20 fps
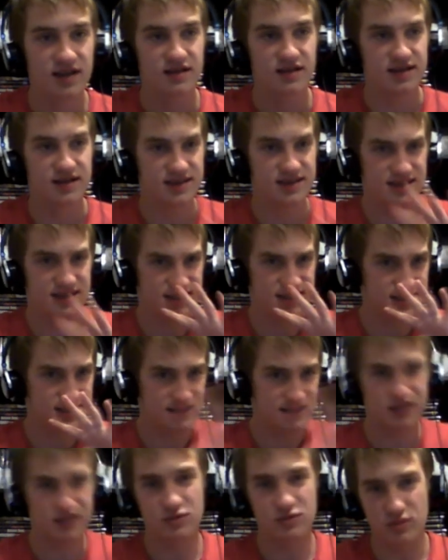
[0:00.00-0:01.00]
Like so, this is
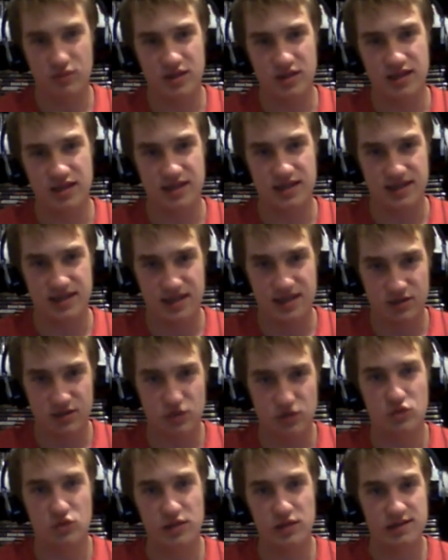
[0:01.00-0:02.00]
like 20 years he has
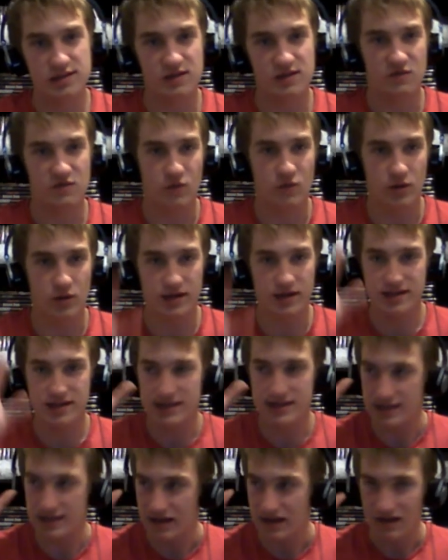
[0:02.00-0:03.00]
not directed for, and
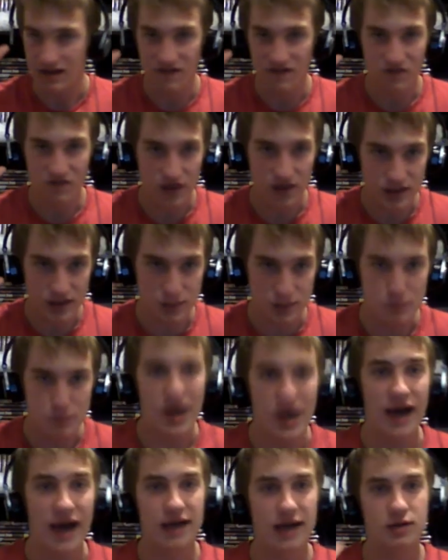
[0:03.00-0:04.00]
he's finally
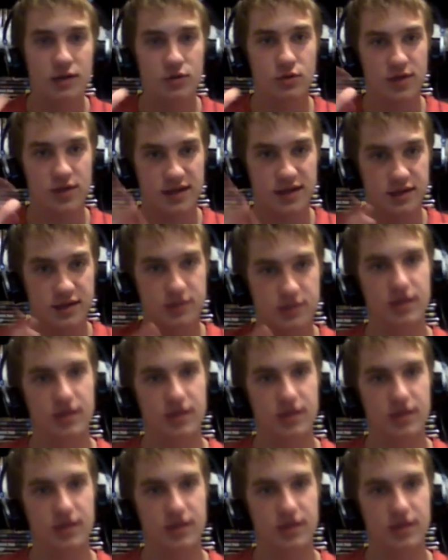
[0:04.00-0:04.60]
back directing.